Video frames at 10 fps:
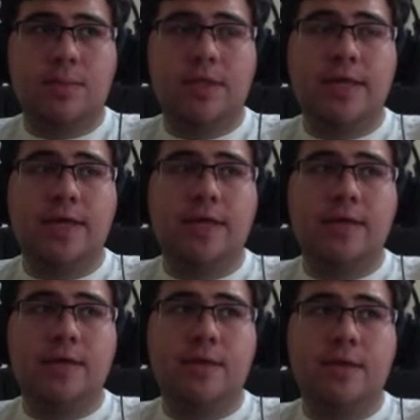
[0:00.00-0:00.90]
mean, like
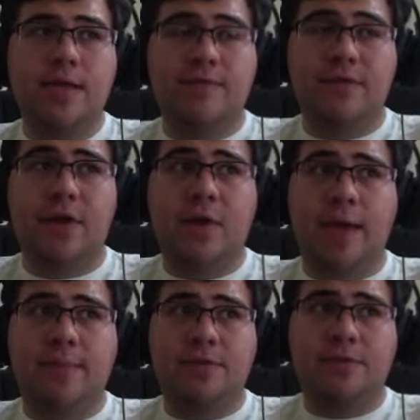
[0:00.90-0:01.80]
in video
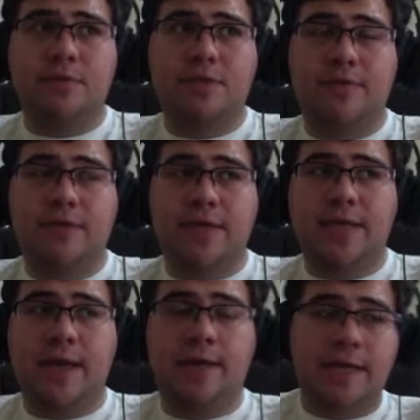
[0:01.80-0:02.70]
games, we'll do stuff like
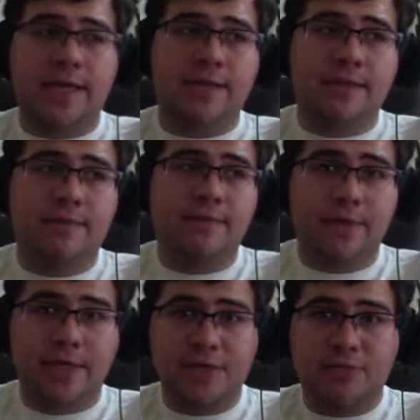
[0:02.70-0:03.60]
that. How like in the
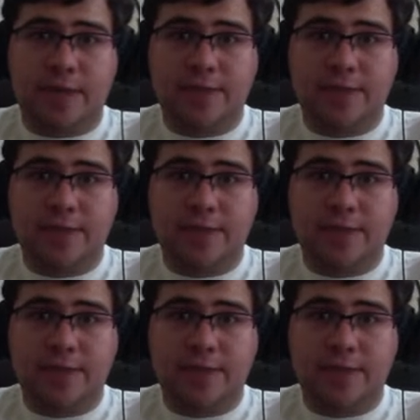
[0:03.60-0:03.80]
Phoenix Wright